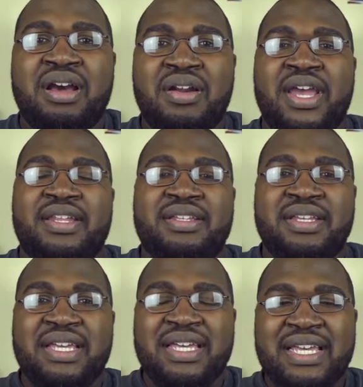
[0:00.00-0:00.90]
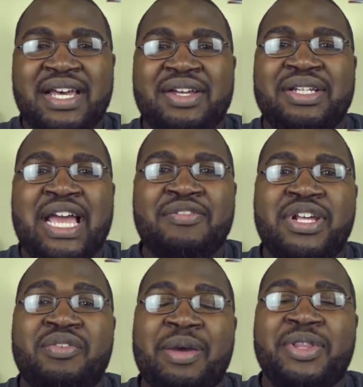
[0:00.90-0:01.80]
Alright, I
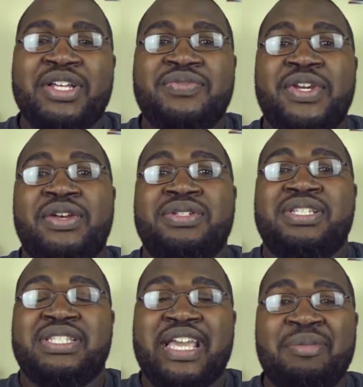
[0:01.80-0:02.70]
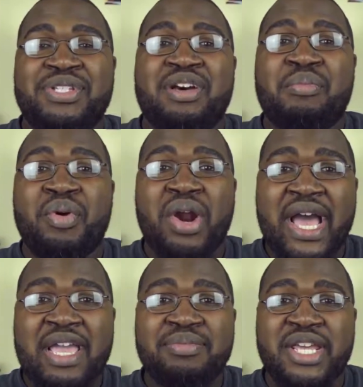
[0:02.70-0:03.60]
haven't done a Rapid Thoughts video since the Amazon
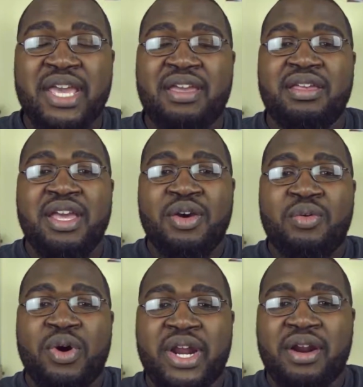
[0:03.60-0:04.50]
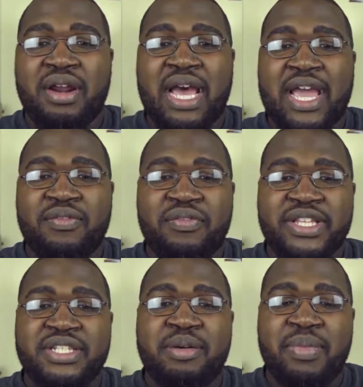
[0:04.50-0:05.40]
Prime Day, where I
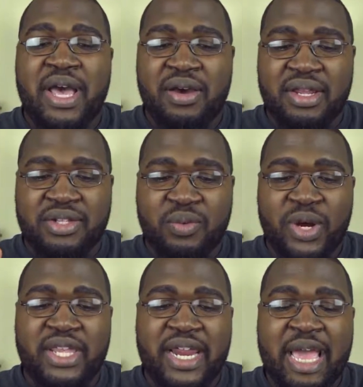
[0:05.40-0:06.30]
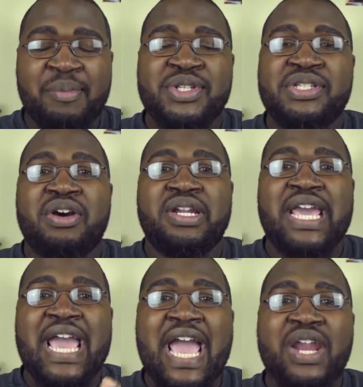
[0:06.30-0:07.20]
vented about the way that Amazon
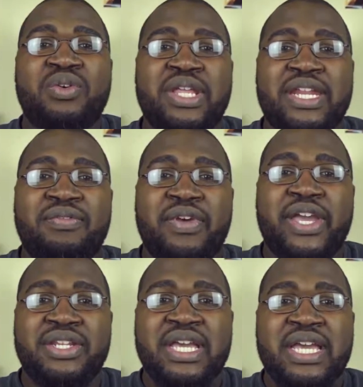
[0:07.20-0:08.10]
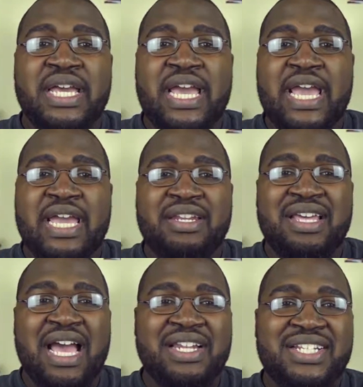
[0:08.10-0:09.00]
handled that event
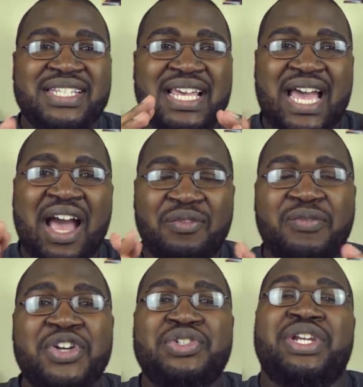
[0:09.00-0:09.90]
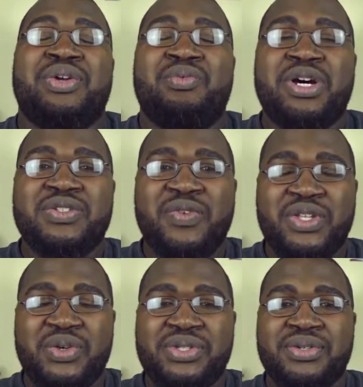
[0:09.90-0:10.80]
and just how frustrating it was for
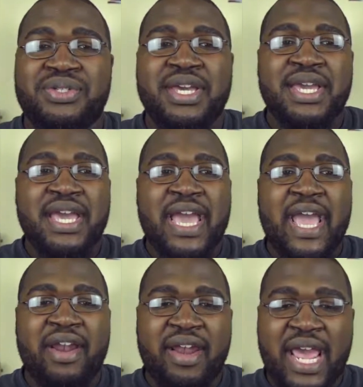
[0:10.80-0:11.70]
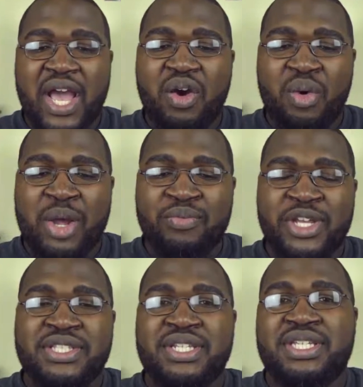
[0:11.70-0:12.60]
users. And now I'm
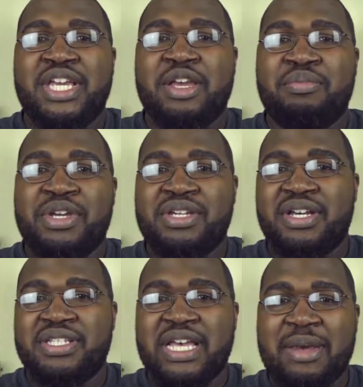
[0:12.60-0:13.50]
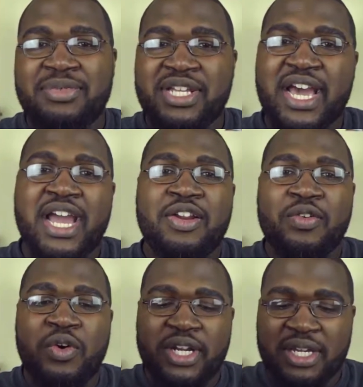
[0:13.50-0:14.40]
venting again because I'm tired
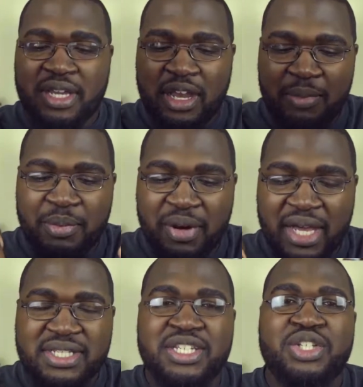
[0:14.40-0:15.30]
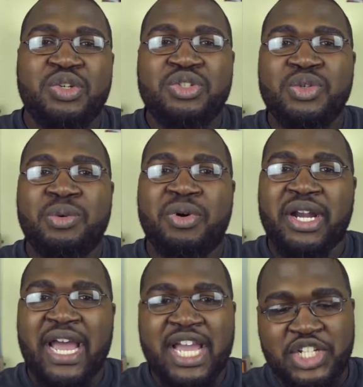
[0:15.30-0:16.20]
of going in the comment box in YouTube
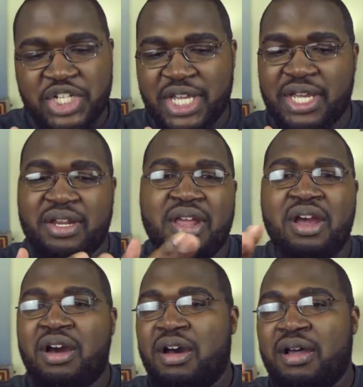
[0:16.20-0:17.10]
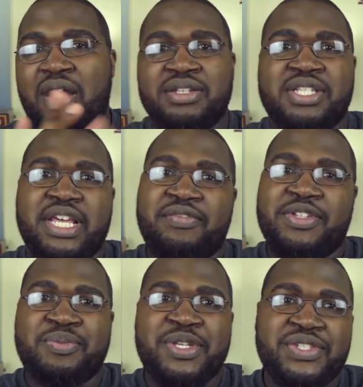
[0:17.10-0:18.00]
or on IGN on Austin
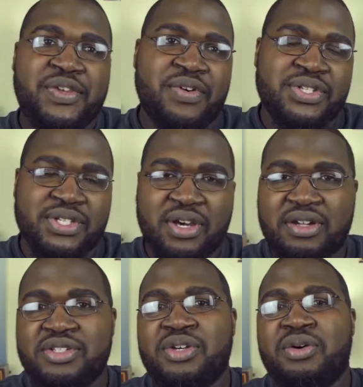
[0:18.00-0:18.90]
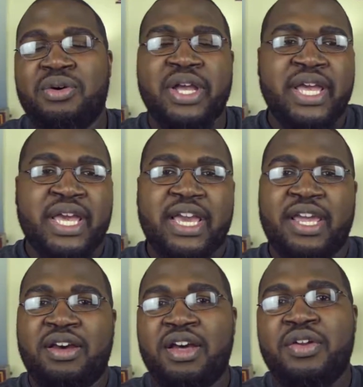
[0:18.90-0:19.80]
Evans PC versus console
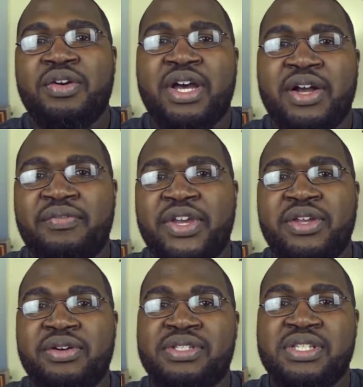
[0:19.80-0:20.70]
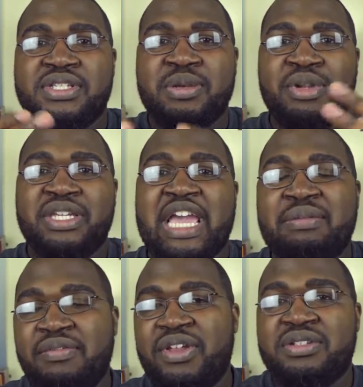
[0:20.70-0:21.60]
and other videos, similar
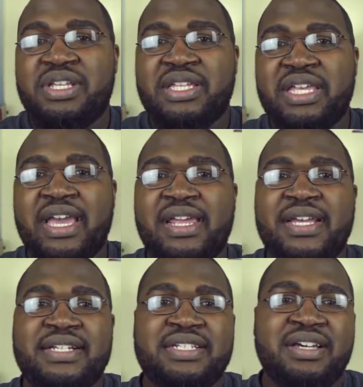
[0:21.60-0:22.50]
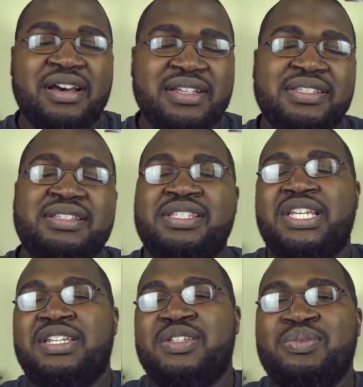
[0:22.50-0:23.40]
gaming videos like that, and constantly
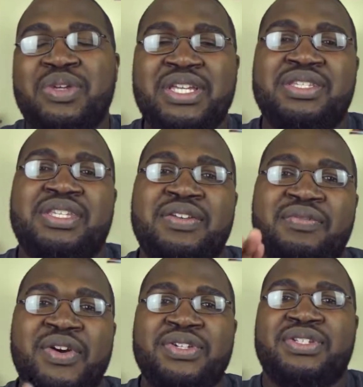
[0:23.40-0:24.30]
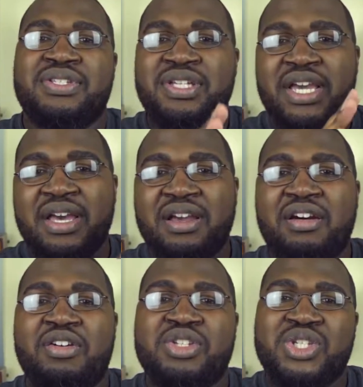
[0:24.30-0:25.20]
seeing this PC versus
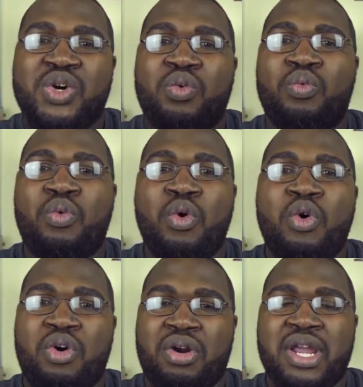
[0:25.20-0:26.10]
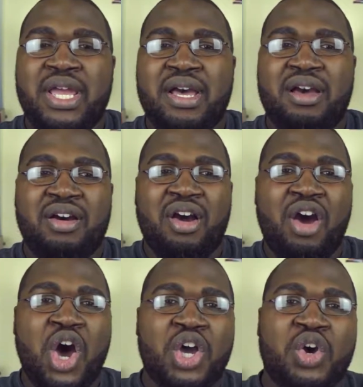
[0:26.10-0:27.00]
console war,
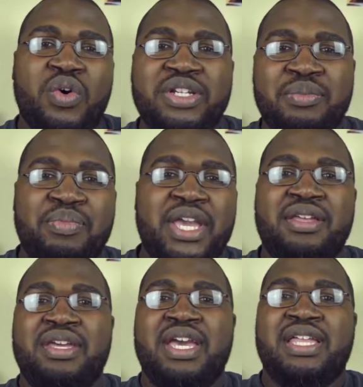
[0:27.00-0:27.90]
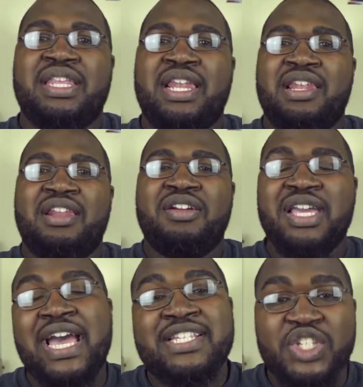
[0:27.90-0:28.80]
ongoing debate that
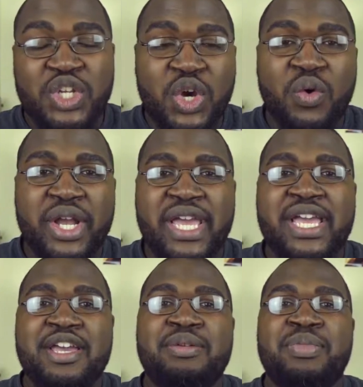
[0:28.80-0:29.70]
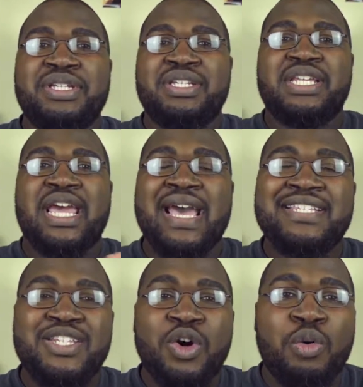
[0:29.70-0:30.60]
literally has no end because it
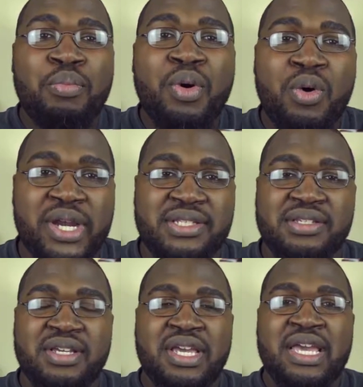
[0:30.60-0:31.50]
has no point.